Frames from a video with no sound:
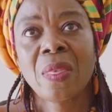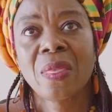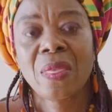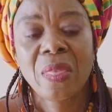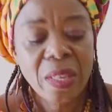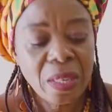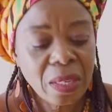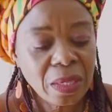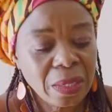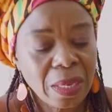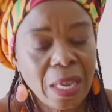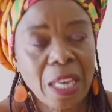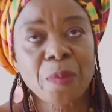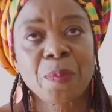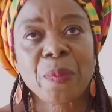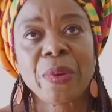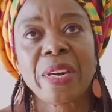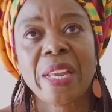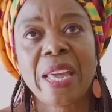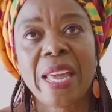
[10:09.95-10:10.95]
this
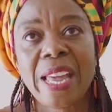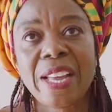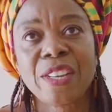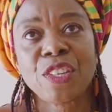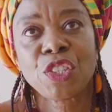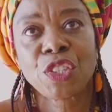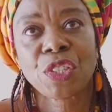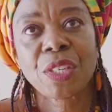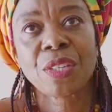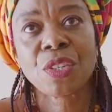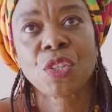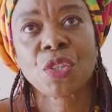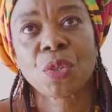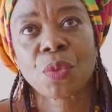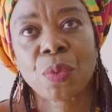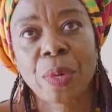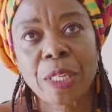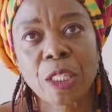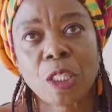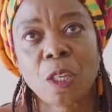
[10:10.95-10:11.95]
had been ancient
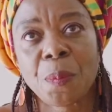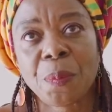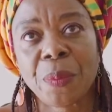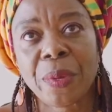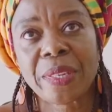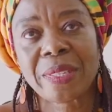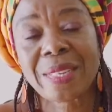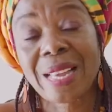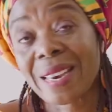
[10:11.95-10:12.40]
recipes